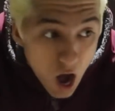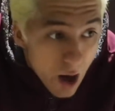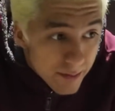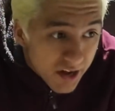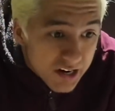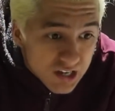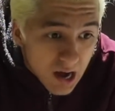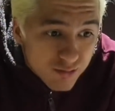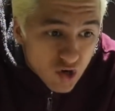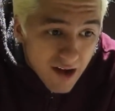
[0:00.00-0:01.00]
I'm gonna
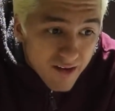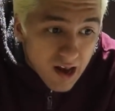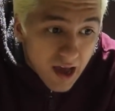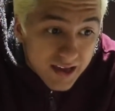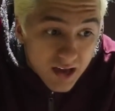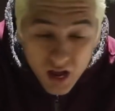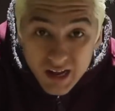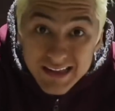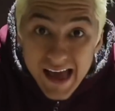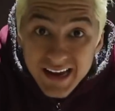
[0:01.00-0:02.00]
time travel like
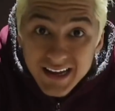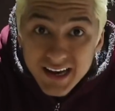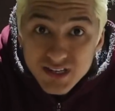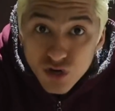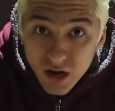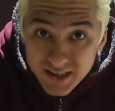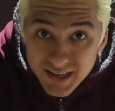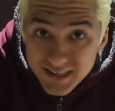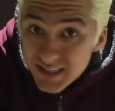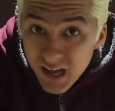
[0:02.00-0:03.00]
10 years, all right,
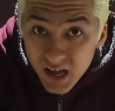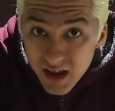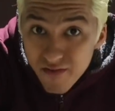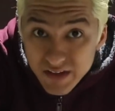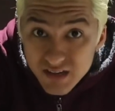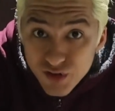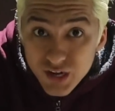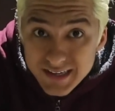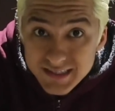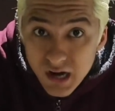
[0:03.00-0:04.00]
guys? If this
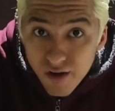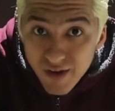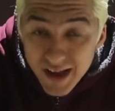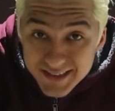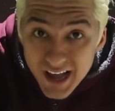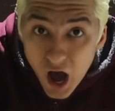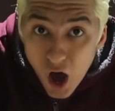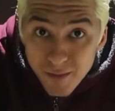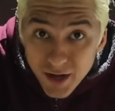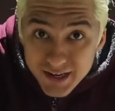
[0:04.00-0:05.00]
video gets enough likes,
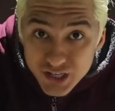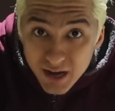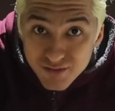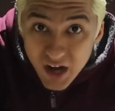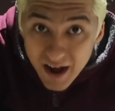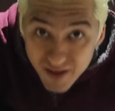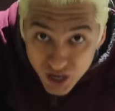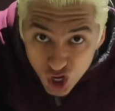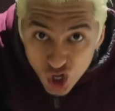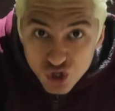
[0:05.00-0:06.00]
I'm time
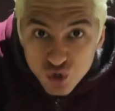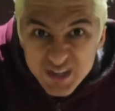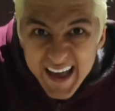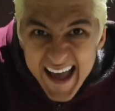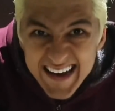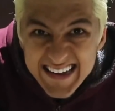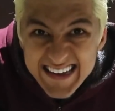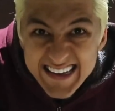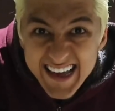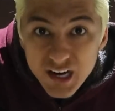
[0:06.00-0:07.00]
travel to 10
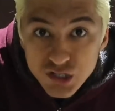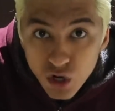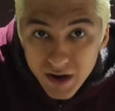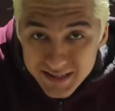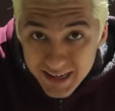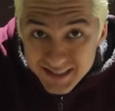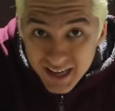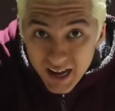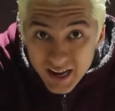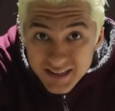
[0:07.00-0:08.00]
years, all right, guys?
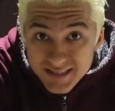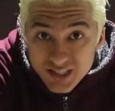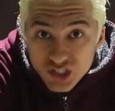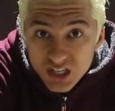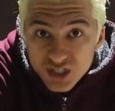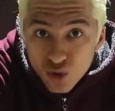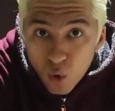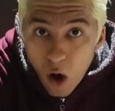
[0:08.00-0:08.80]
This is just 2